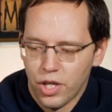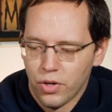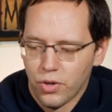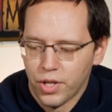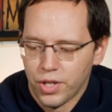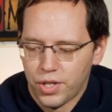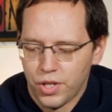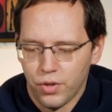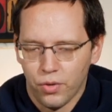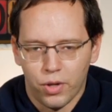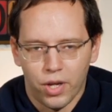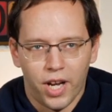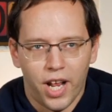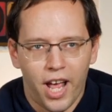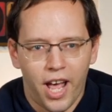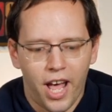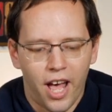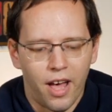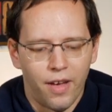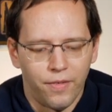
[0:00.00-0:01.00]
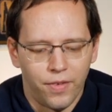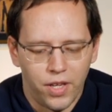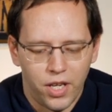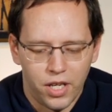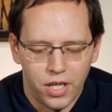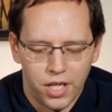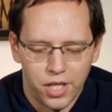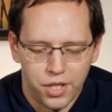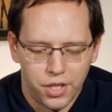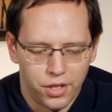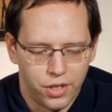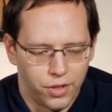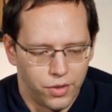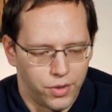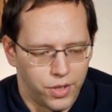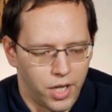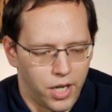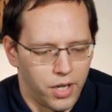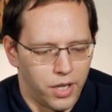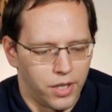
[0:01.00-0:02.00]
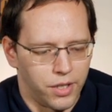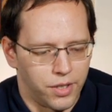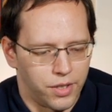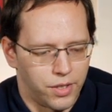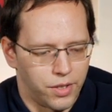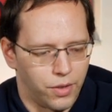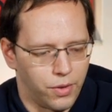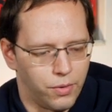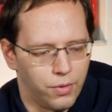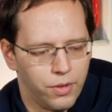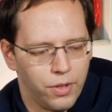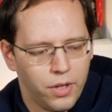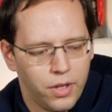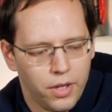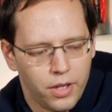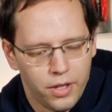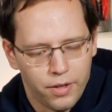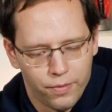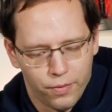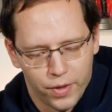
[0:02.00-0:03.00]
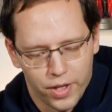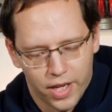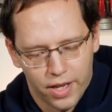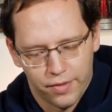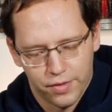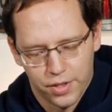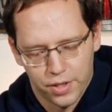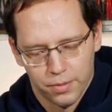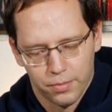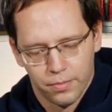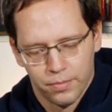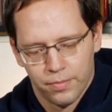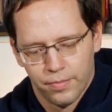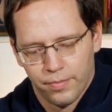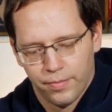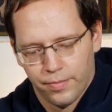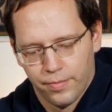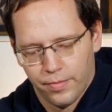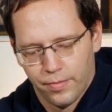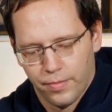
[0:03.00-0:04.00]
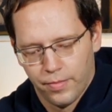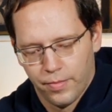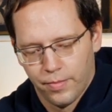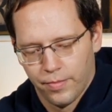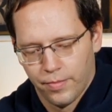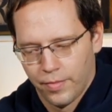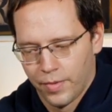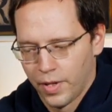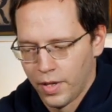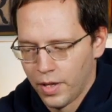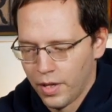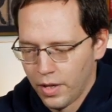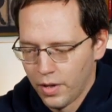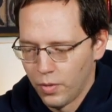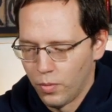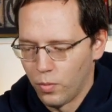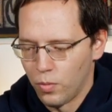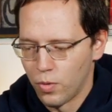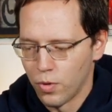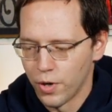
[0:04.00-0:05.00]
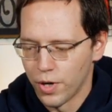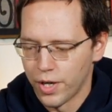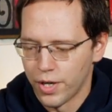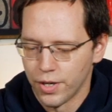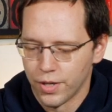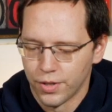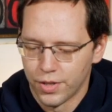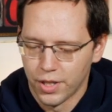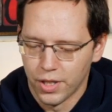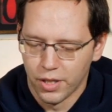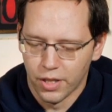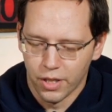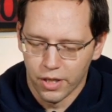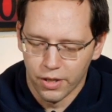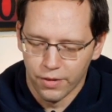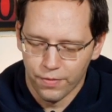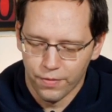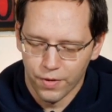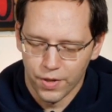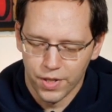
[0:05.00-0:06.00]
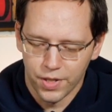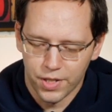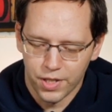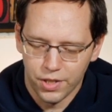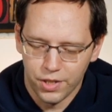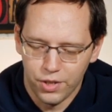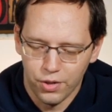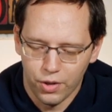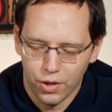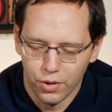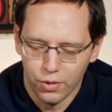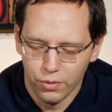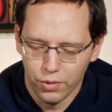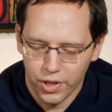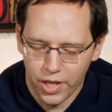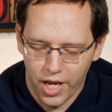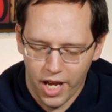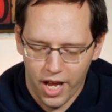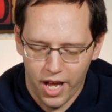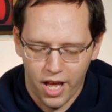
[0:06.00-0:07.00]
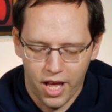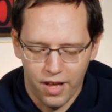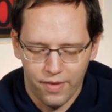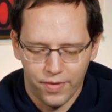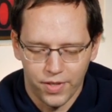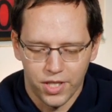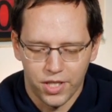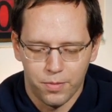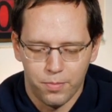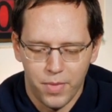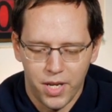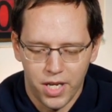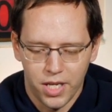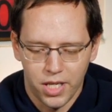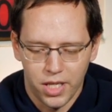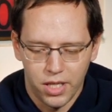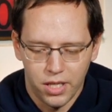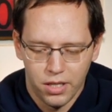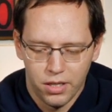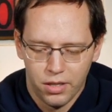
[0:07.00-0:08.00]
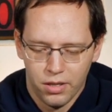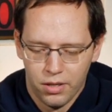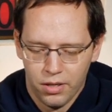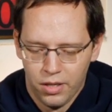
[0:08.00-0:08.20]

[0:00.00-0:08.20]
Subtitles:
units you can have in each of those areas. So if we have some warriors in there, for instance, you can only have as many